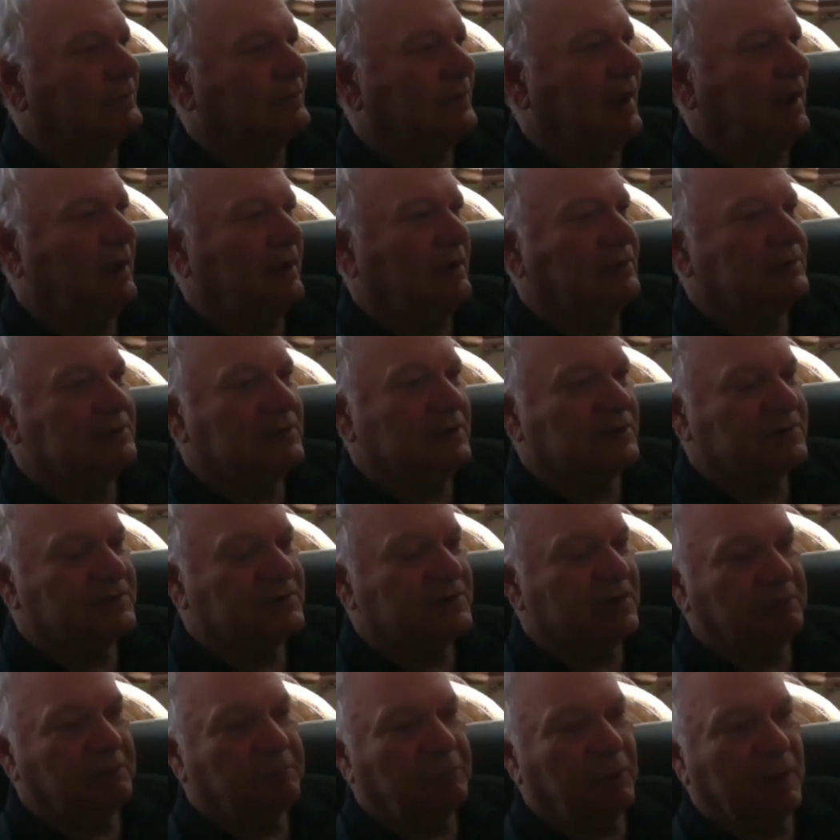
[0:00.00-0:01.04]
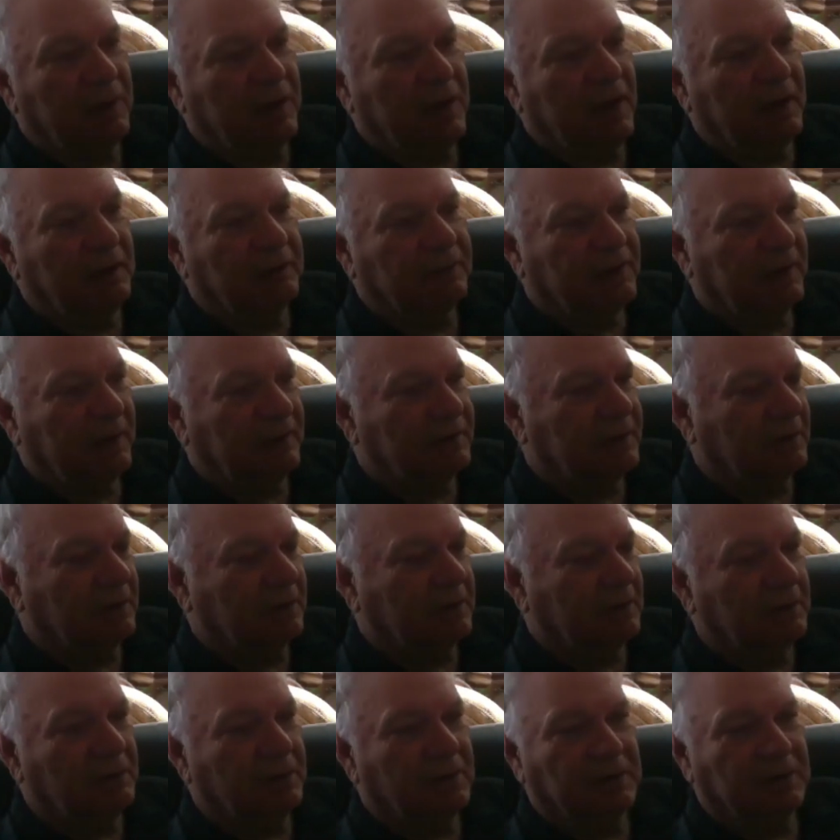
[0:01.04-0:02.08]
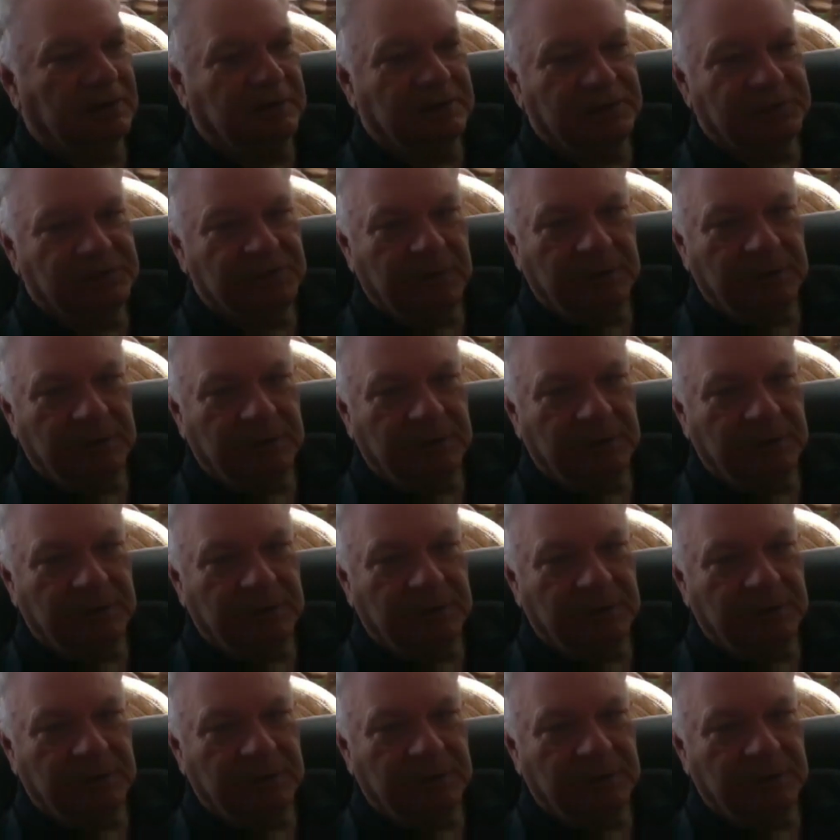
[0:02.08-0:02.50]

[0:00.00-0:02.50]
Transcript: Messiah is just that I point out that they're occurring in the